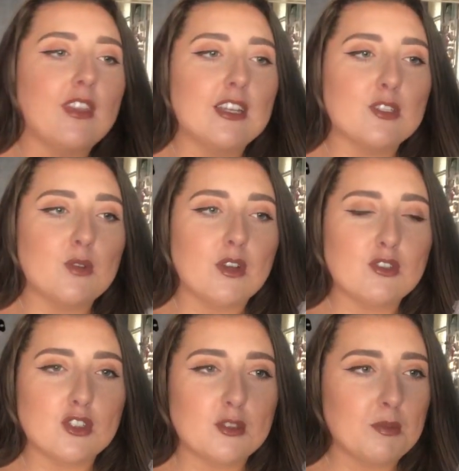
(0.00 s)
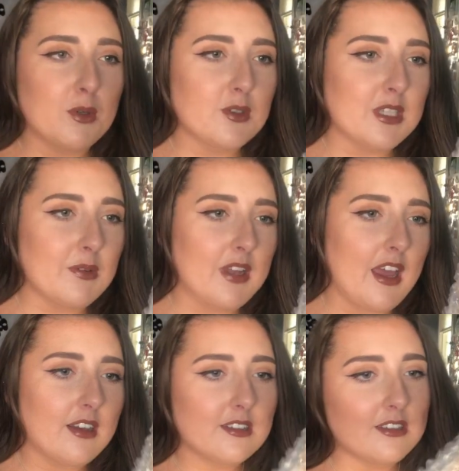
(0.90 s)
This is what I've just pulled out
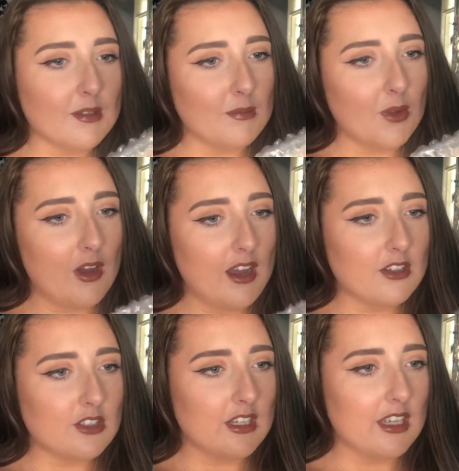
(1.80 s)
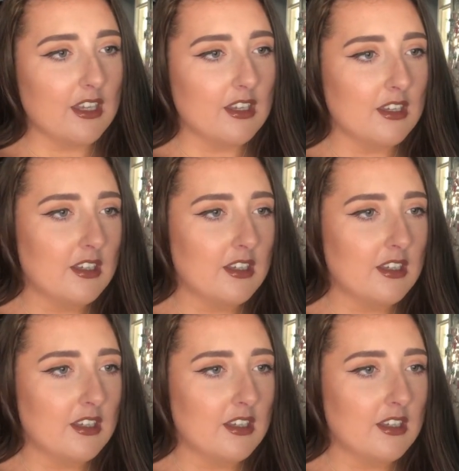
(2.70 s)
next. I'm not actually,